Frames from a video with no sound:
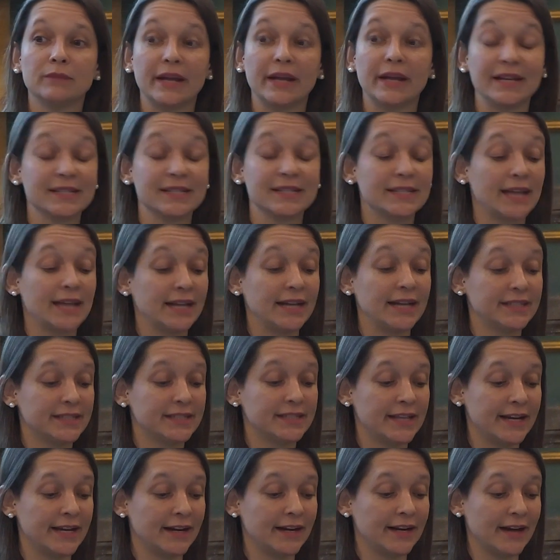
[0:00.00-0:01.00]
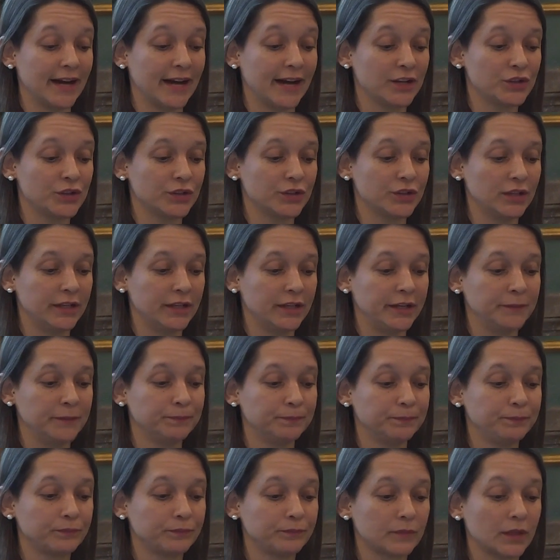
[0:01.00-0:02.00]
insights that are
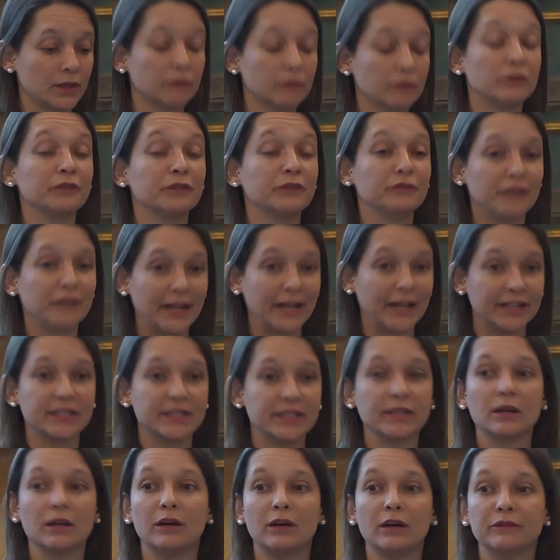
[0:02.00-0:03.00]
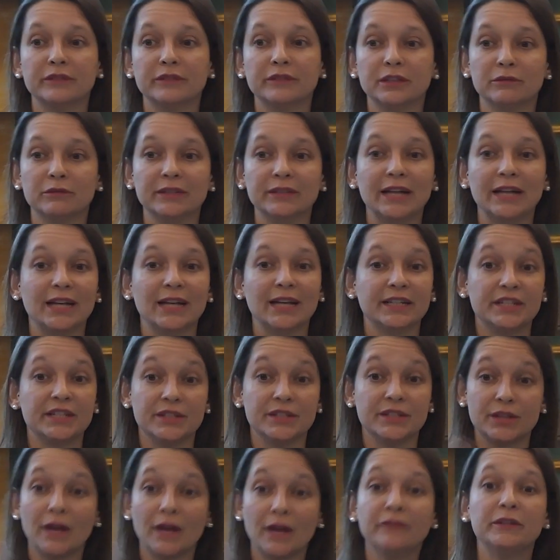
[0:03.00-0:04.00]
actually reflecting of the
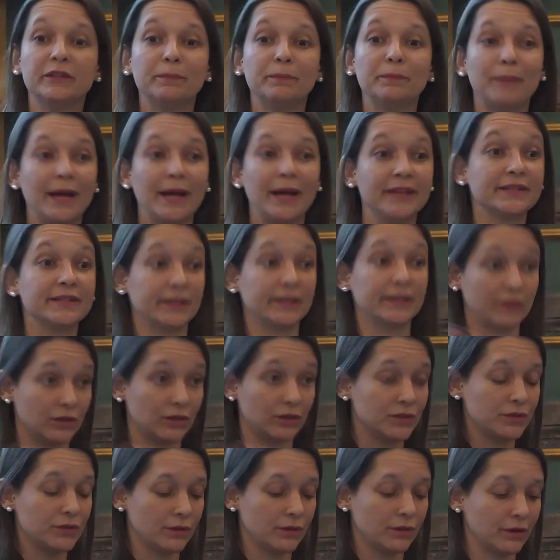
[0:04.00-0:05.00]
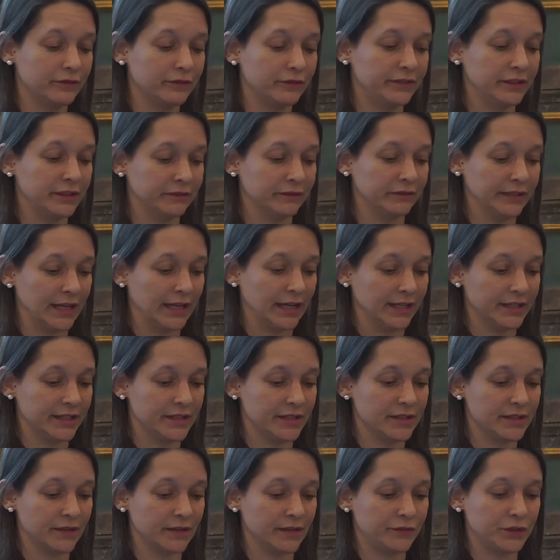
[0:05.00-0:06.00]
realities of the past and also of the
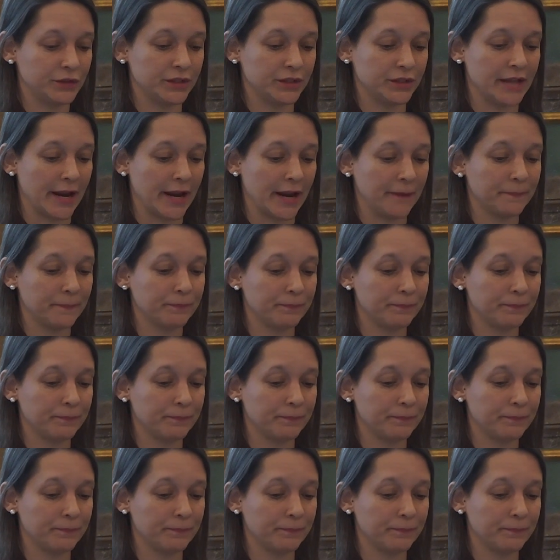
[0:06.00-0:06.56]
realities of today.